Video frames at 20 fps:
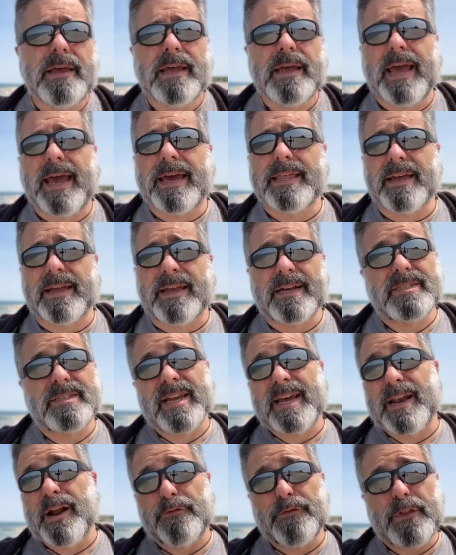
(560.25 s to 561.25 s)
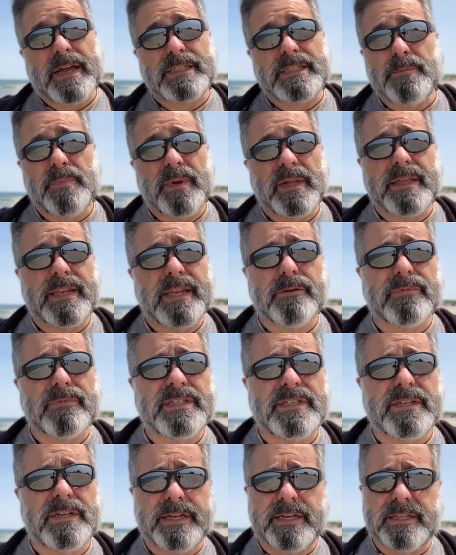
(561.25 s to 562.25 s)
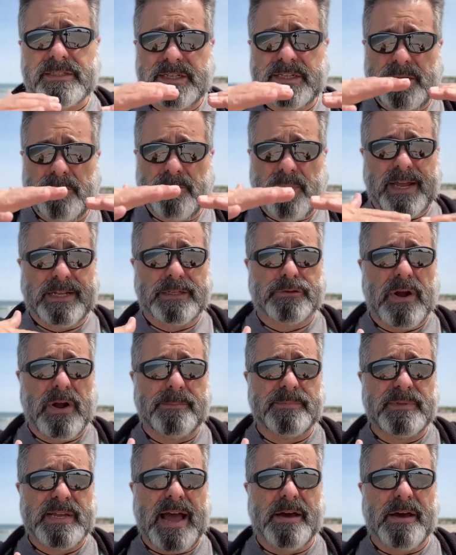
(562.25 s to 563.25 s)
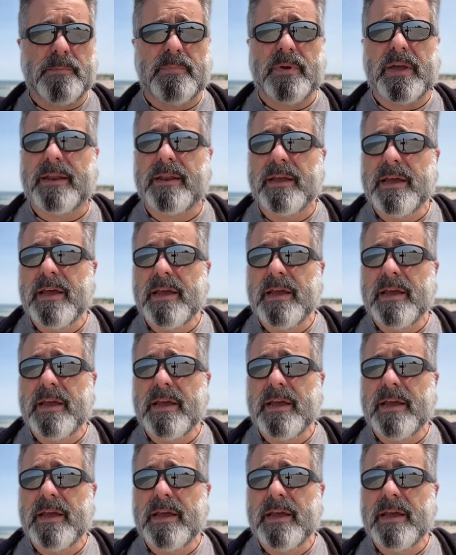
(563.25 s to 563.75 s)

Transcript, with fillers: And like I said, our flexibility and resiliency might drop down a bit.